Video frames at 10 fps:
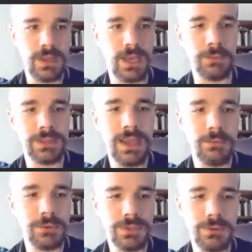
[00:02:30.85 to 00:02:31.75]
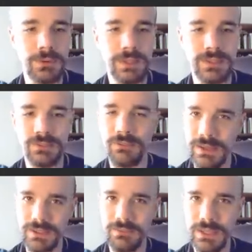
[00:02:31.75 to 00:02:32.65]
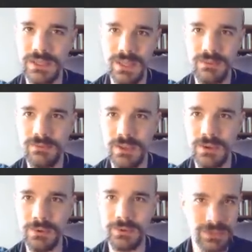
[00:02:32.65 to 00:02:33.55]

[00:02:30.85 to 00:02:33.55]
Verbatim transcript: And what that will do is effectively give you,